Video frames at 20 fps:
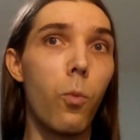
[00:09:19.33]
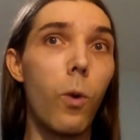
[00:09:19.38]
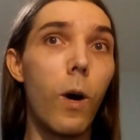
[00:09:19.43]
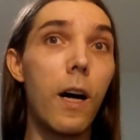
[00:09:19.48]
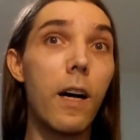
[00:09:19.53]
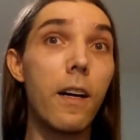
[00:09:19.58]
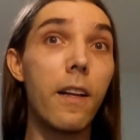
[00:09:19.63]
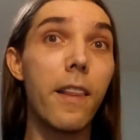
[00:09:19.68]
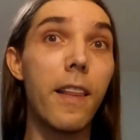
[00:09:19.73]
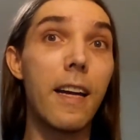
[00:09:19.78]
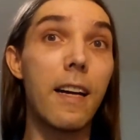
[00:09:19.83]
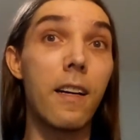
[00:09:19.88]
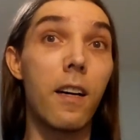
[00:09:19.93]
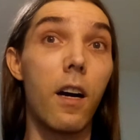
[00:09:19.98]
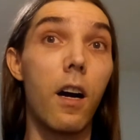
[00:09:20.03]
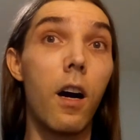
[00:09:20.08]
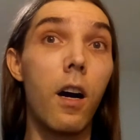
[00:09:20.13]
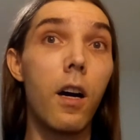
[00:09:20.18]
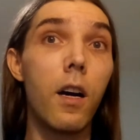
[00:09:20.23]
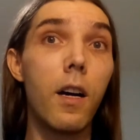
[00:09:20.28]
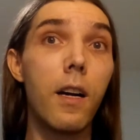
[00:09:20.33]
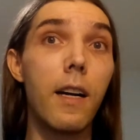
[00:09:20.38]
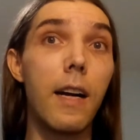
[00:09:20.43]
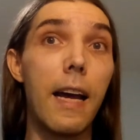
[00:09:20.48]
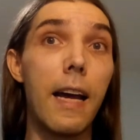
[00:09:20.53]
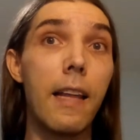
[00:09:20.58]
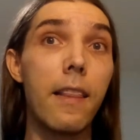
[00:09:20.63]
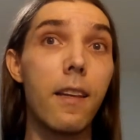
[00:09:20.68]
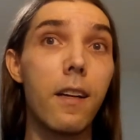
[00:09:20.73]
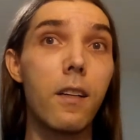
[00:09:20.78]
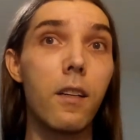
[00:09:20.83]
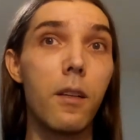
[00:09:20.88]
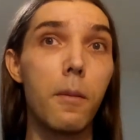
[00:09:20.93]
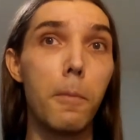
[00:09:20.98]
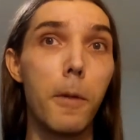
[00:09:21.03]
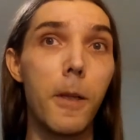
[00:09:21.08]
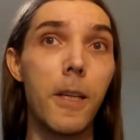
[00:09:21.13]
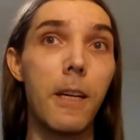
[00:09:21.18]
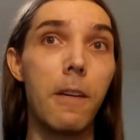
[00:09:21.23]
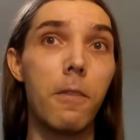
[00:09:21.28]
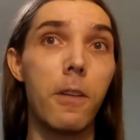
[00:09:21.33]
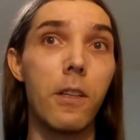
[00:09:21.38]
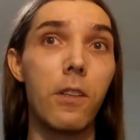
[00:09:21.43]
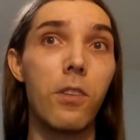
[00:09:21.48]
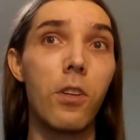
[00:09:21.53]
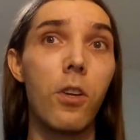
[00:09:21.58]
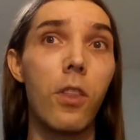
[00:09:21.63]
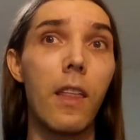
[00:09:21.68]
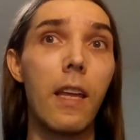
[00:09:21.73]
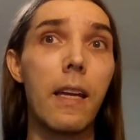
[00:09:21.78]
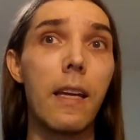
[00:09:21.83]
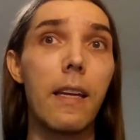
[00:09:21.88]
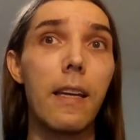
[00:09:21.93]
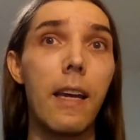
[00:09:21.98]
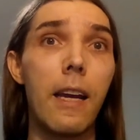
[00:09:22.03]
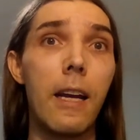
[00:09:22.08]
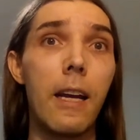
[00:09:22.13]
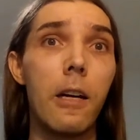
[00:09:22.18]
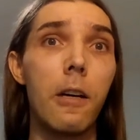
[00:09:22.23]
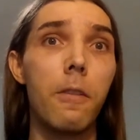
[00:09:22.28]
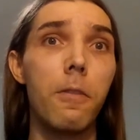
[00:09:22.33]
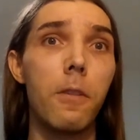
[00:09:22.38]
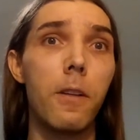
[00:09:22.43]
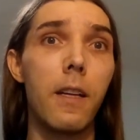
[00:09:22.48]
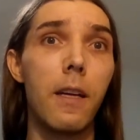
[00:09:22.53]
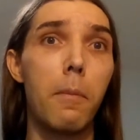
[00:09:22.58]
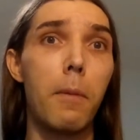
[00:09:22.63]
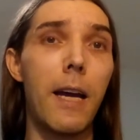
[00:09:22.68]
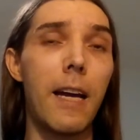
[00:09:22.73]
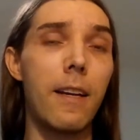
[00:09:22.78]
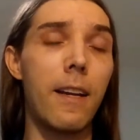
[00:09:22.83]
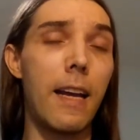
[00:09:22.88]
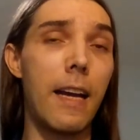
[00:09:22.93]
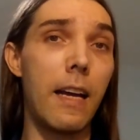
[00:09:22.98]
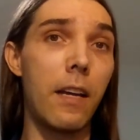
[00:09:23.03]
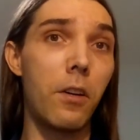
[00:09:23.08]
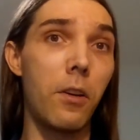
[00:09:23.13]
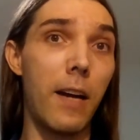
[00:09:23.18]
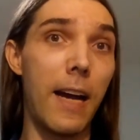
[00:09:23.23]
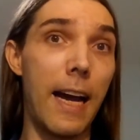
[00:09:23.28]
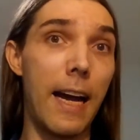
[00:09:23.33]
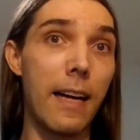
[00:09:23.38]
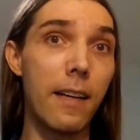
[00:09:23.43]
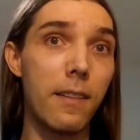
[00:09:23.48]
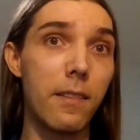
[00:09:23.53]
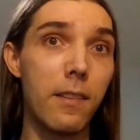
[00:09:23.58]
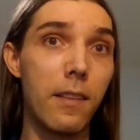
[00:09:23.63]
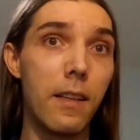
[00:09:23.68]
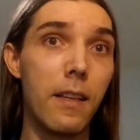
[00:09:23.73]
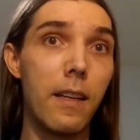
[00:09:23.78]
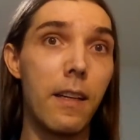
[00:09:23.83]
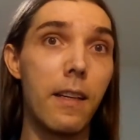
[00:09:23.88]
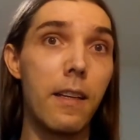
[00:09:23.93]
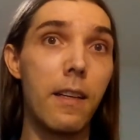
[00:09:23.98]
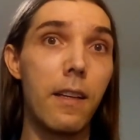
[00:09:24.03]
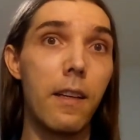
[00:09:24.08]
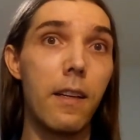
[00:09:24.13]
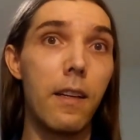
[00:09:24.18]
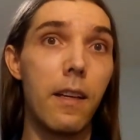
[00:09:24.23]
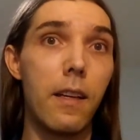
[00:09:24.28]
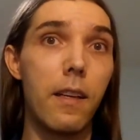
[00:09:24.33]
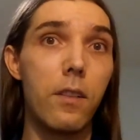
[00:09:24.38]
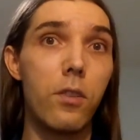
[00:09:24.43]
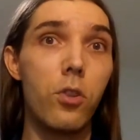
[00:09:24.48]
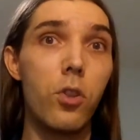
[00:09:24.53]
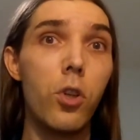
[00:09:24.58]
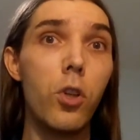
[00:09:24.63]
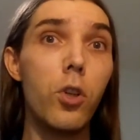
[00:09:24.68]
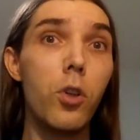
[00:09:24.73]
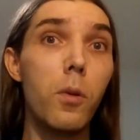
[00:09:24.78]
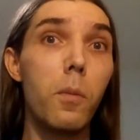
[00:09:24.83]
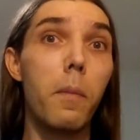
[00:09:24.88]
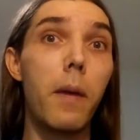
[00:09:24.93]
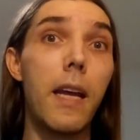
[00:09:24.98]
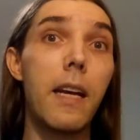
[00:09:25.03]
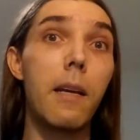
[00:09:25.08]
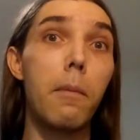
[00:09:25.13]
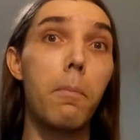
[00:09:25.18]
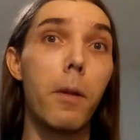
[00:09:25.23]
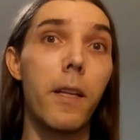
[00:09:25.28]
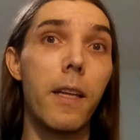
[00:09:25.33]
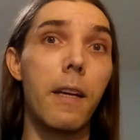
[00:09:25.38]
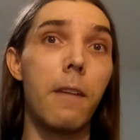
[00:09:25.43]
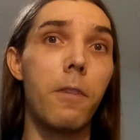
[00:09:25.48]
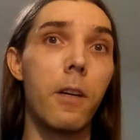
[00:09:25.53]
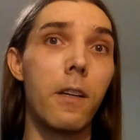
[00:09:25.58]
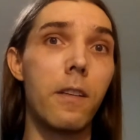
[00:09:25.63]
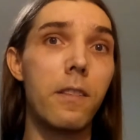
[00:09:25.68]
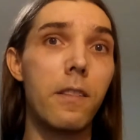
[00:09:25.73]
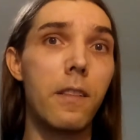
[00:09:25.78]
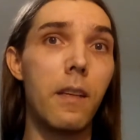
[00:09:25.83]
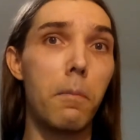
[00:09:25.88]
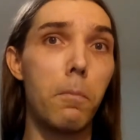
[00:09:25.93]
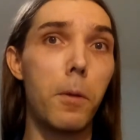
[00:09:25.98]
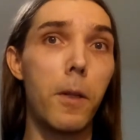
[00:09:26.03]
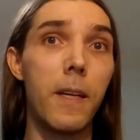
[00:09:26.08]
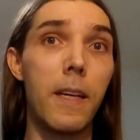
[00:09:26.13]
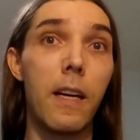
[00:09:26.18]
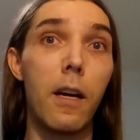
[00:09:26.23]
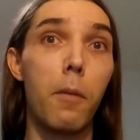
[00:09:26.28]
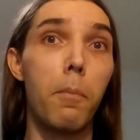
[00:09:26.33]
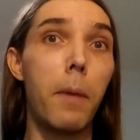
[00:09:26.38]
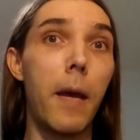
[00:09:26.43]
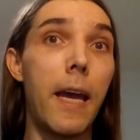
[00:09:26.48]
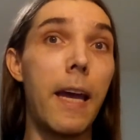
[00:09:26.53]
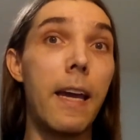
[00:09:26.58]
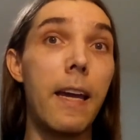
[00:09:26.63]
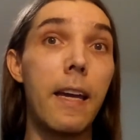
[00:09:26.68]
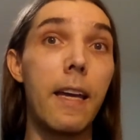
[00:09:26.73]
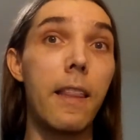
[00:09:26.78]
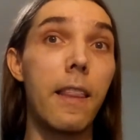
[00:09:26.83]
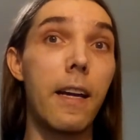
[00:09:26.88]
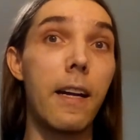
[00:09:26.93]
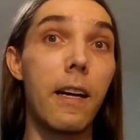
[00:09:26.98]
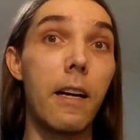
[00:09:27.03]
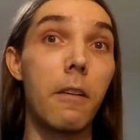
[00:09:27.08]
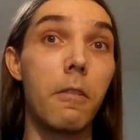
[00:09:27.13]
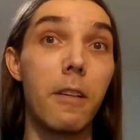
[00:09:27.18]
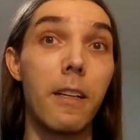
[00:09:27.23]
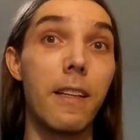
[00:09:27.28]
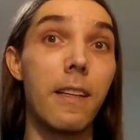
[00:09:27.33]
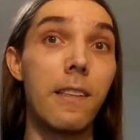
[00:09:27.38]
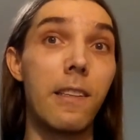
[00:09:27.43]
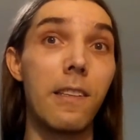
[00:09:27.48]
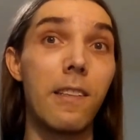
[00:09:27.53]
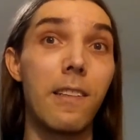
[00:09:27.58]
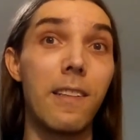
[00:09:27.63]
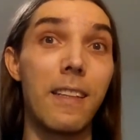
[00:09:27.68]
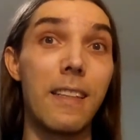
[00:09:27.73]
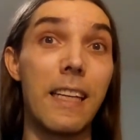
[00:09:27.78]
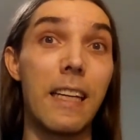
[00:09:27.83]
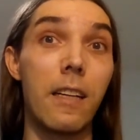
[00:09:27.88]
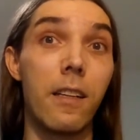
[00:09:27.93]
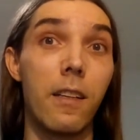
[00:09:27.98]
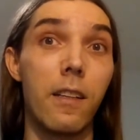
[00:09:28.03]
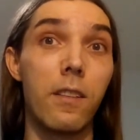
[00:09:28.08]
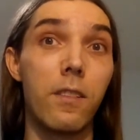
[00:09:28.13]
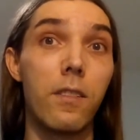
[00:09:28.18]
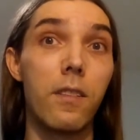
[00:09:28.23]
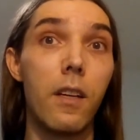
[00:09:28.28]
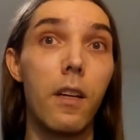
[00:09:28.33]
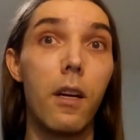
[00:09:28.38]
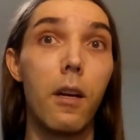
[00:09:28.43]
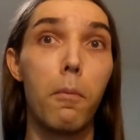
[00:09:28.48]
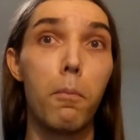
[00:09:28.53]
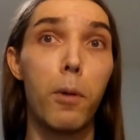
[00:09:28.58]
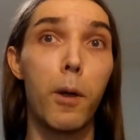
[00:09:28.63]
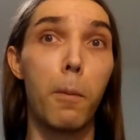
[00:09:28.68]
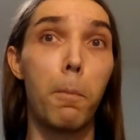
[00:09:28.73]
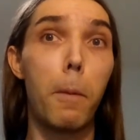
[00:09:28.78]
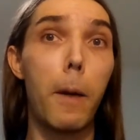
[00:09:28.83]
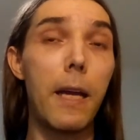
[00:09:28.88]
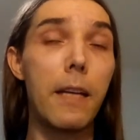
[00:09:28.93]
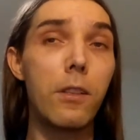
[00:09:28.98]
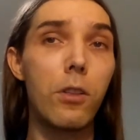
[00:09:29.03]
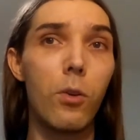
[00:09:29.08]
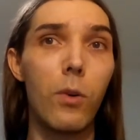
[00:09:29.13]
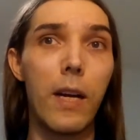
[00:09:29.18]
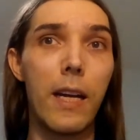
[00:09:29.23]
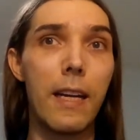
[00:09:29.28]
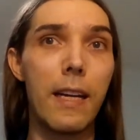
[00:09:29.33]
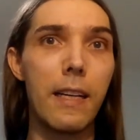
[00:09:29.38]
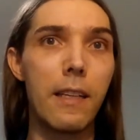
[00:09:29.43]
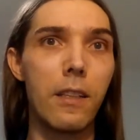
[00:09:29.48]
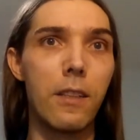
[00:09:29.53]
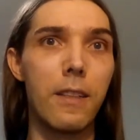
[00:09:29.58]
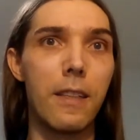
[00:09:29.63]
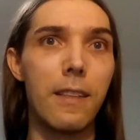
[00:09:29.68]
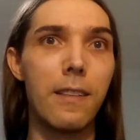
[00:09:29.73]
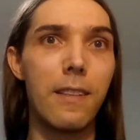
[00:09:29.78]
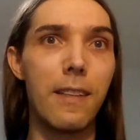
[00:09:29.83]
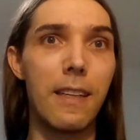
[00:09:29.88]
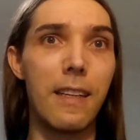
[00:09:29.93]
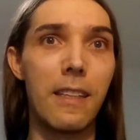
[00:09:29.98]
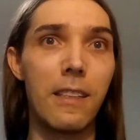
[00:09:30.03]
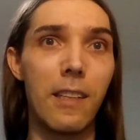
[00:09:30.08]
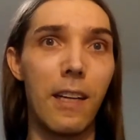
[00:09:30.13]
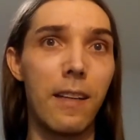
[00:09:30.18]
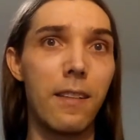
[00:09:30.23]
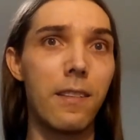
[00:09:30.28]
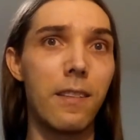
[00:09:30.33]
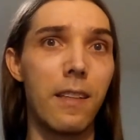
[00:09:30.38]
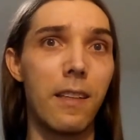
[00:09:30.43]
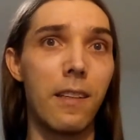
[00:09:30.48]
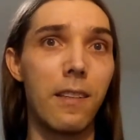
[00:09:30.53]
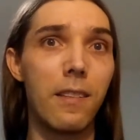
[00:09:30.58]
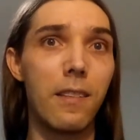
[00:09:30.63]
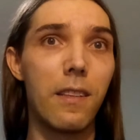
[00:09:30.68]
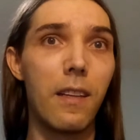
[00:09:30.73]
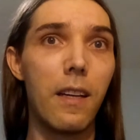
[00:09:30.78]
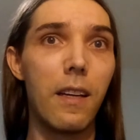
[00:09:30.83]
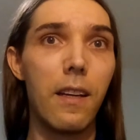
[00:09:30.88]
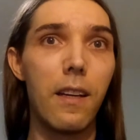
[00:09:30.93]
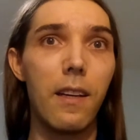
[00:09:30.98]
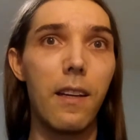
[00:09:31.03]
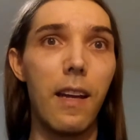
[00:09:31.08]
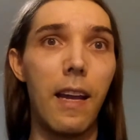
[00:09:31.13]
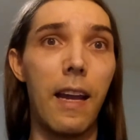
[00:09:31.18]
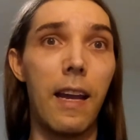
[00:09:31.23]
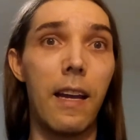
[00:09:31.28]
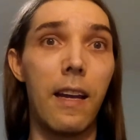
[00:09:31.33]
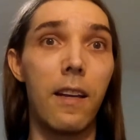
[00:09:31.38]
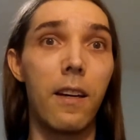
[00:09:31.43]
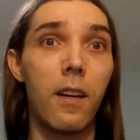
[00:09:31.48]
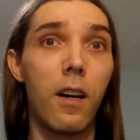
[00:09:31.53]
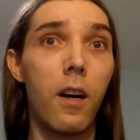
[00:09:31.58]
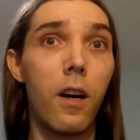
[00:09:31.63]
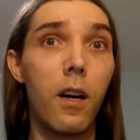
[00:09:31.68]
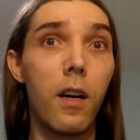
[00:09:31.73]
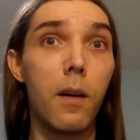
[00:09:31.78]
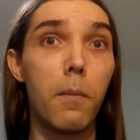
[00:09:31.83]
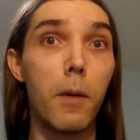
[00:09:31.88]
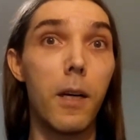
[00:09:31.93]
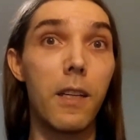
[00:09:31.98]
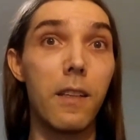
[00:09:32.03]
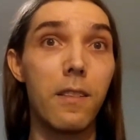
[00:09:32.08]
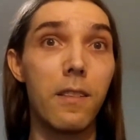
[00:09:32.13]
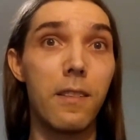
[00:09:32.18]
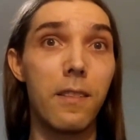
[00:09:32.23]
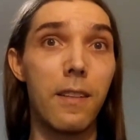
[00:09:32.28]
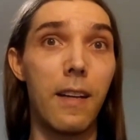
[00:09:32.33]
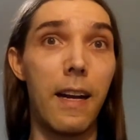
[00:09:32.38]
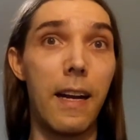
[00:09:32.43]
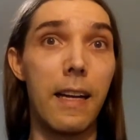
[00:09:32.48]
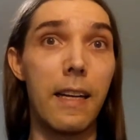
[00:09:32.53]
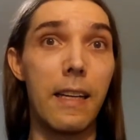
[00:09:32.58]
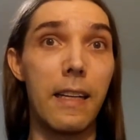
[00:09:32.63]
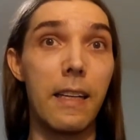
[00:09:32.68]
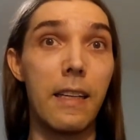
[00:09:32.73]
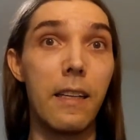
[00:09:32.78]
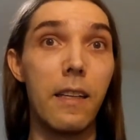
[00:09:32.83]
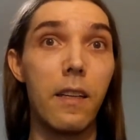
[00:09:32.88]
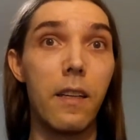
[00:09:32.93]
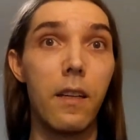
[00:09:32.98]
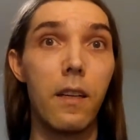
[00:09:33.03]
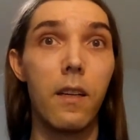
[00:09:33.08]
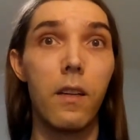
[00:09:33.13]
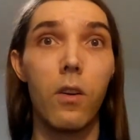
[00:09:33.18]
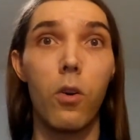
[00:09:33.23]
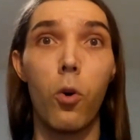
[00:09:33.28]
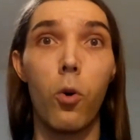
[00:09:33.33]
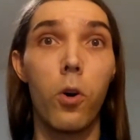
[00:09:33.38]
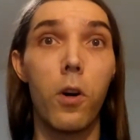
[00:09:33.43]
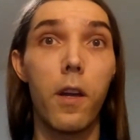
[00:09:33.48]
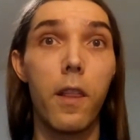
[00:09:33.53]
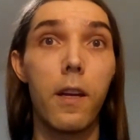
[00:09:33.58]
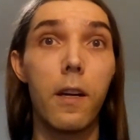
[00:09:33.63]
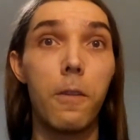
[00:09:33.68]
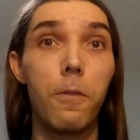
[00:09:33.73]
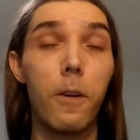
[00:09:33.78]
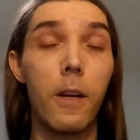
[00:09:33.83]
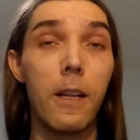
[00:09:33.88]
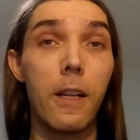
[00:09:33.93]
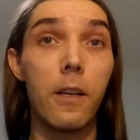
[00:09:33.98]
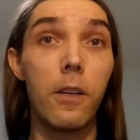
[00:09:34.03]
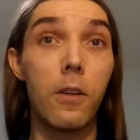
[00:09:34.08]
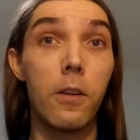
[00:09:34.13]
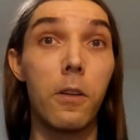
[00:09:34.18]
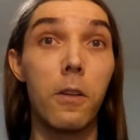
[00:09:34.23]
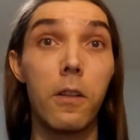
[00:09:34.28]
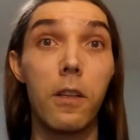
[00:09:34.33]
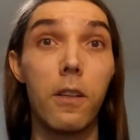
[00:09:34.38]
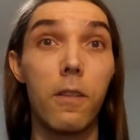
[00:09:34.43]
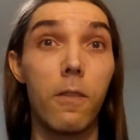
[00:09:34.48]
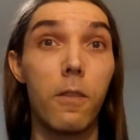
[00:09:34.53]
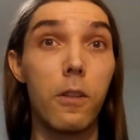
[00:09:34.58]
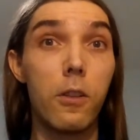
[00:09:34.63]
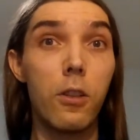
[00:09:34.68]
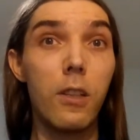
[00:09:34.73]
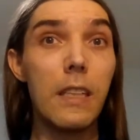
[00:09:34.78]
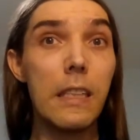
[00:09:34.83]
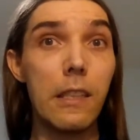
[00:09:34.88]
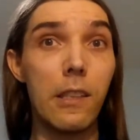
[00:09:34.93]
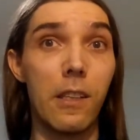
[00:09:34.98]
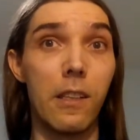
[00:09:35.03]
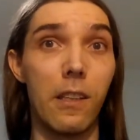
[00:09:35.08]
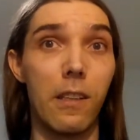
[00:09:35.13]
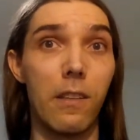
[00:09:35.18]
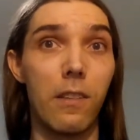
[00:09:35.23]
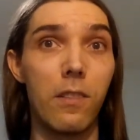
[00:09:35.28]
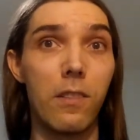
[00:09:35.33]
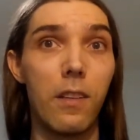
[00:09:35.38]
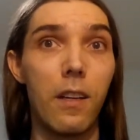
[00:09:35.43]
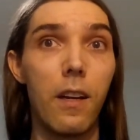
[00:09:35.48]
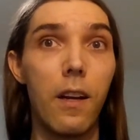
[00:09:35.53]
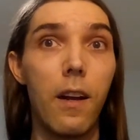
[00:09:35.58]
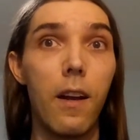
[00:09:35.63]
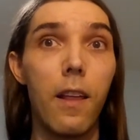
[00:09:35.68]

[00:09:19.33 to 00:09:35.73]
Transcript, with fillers: While there are ethical believers who think carefully about how to act, too many believers simply obey their religious leaders, perpetuate ignorance and injustice, and harm our society or their fellow creatures.